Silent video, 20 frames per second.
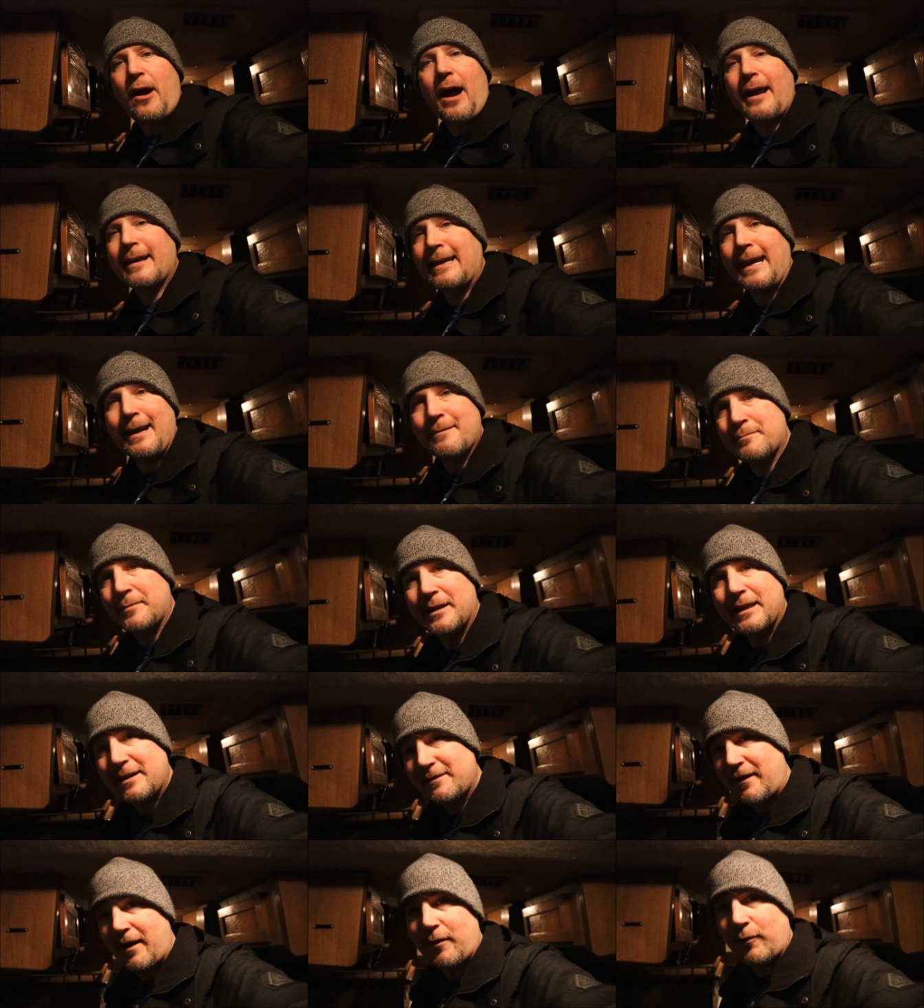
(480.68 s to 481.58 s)
I can't
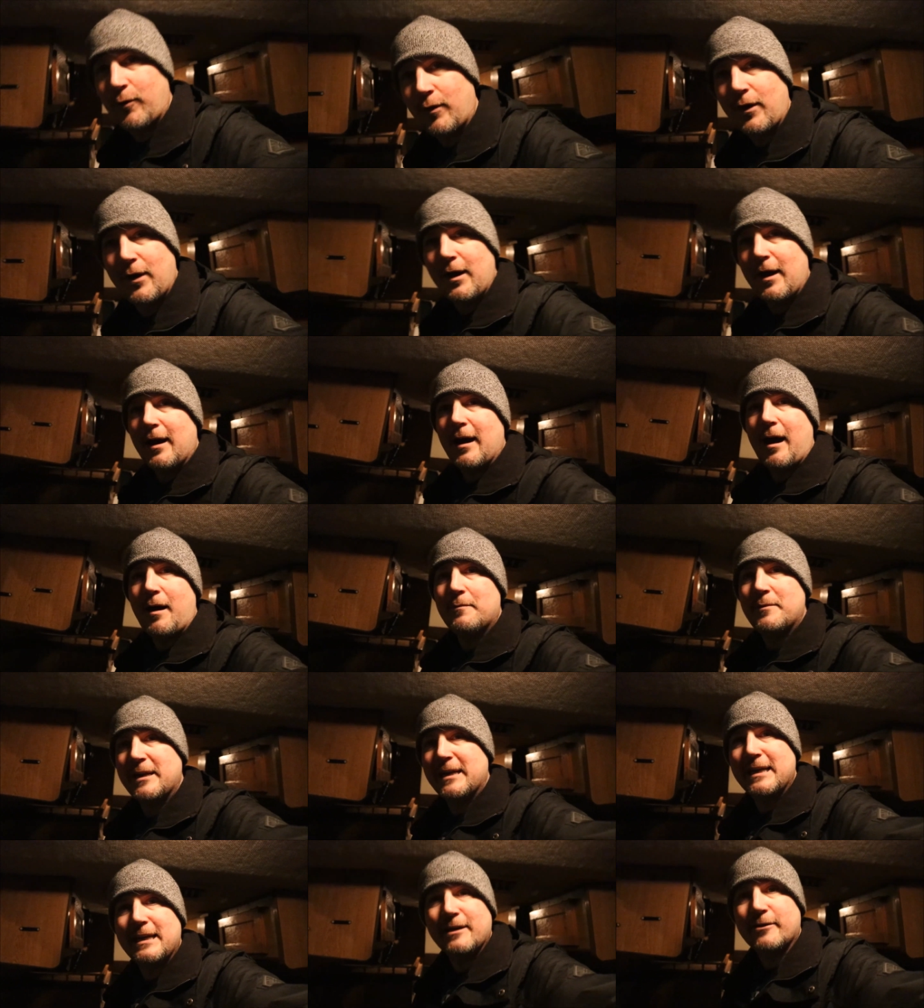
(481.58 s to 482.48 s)
believe how
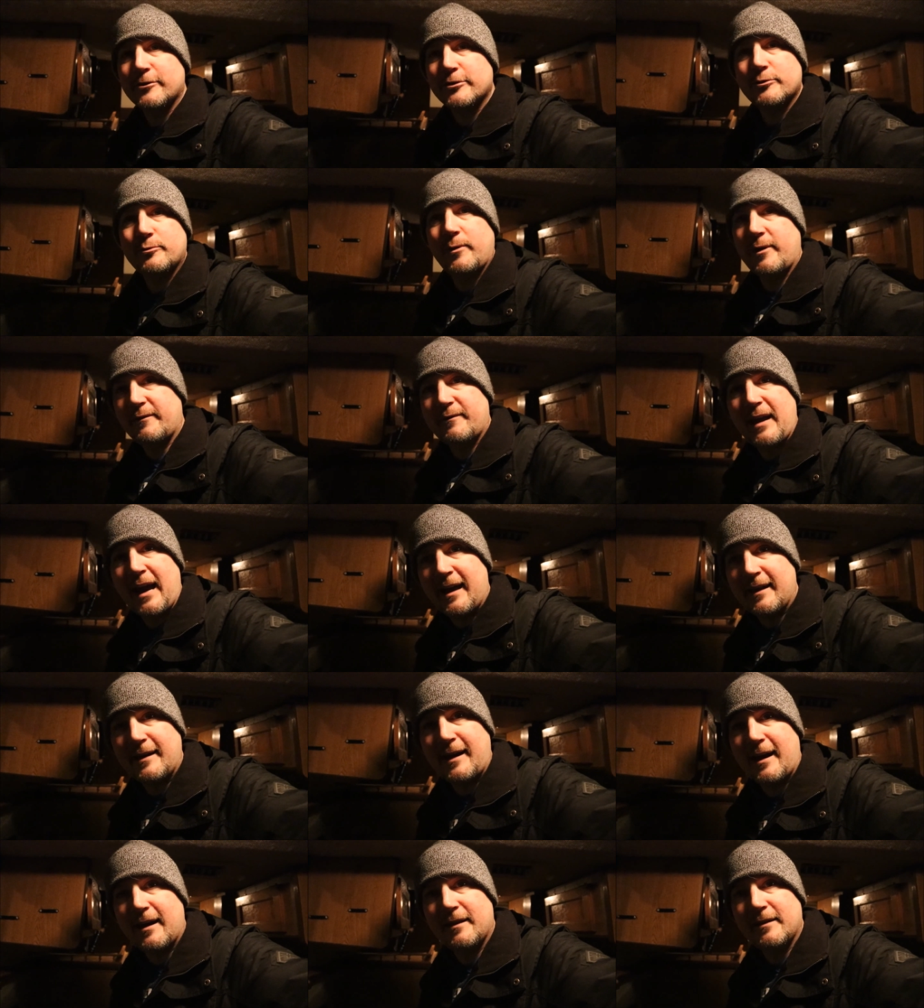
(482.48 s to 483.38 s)
many years we have
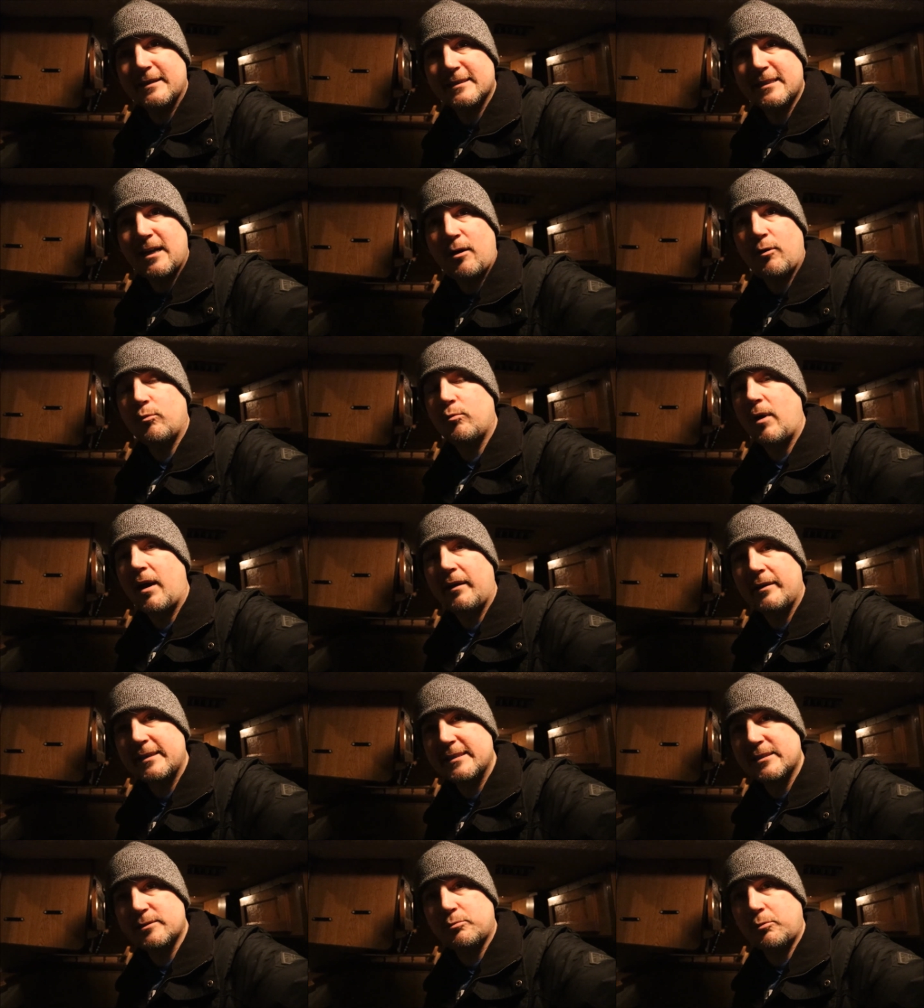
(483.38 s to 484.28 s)
gotten out of this, how well it's